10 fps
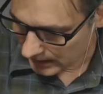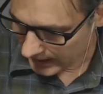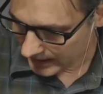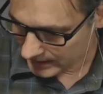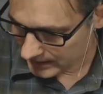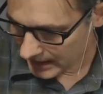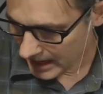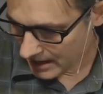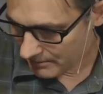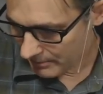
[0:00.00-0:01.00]
At
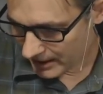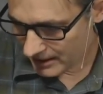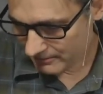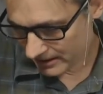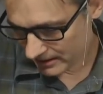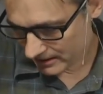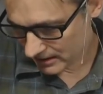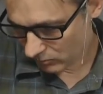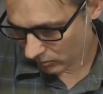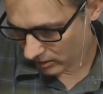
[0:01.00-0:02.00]
Apamea
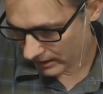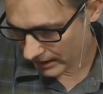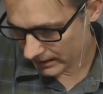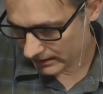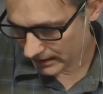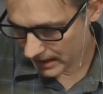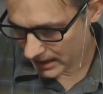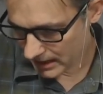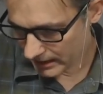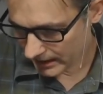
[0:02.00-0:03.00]
in
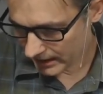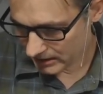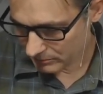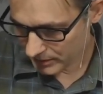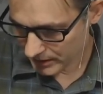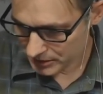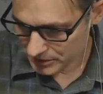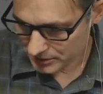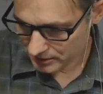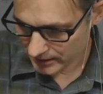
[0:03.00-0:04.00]
189, a peace
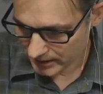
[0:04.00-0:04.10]
treaty